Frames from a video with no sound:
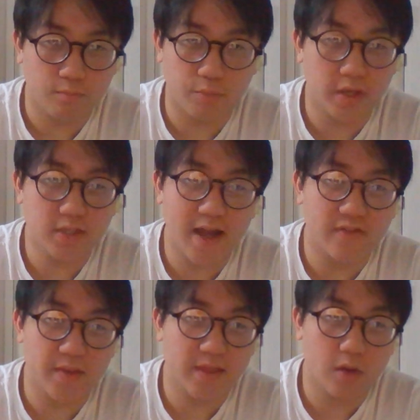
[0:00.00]
But it doesn't have
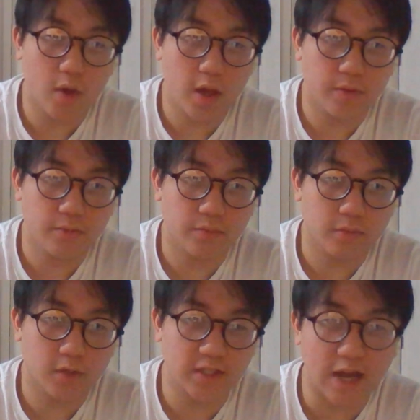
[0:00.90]
to be that way.
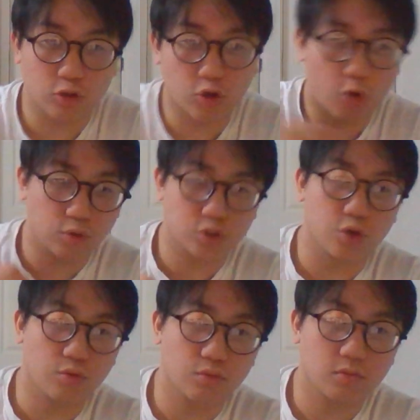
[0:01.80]
Because I looked horrible
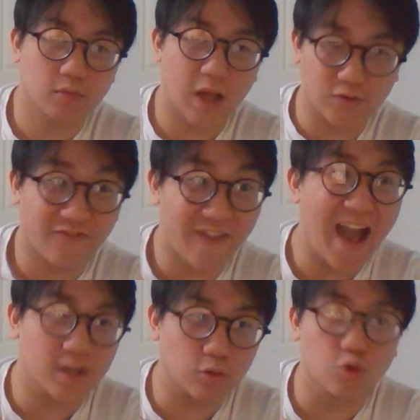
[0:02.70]
too. I was
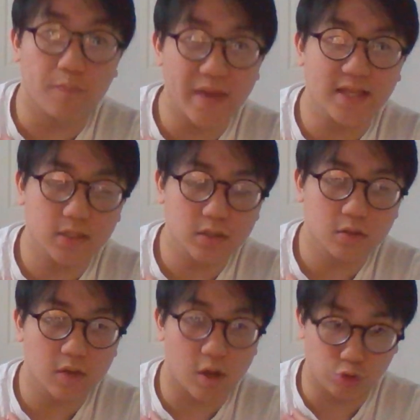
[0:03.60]
fat. I was obese.
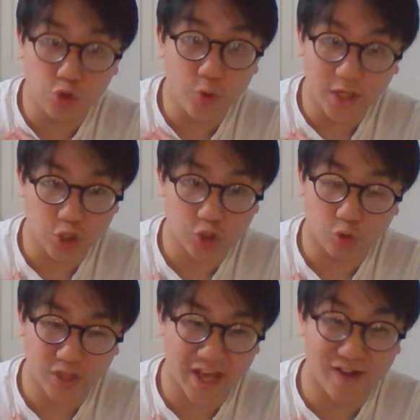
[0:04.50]
I was 2 inches
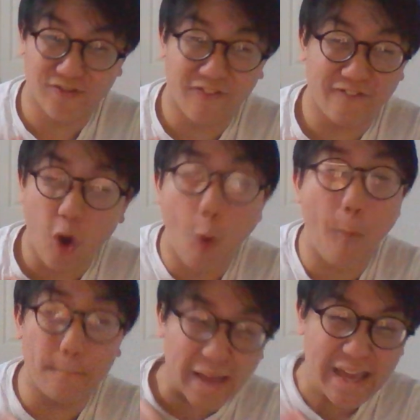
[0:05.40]
shorter and I was
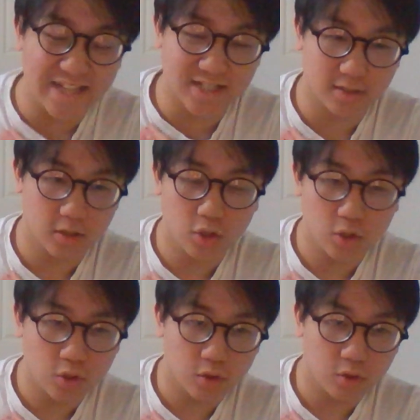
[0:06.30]
obese.
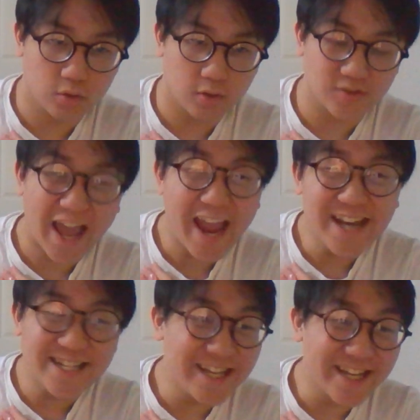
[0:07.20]
I was
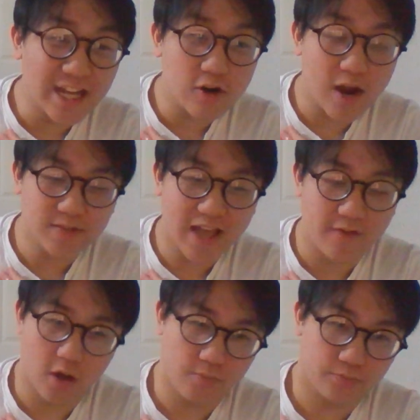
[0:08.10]
18 kilograms
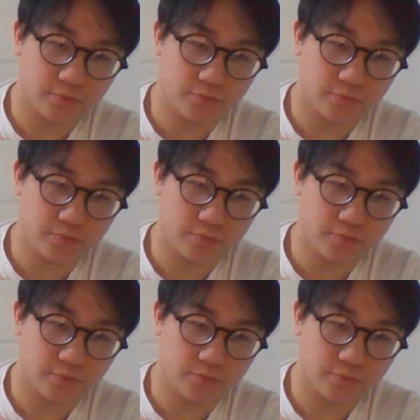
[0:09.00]
heavier.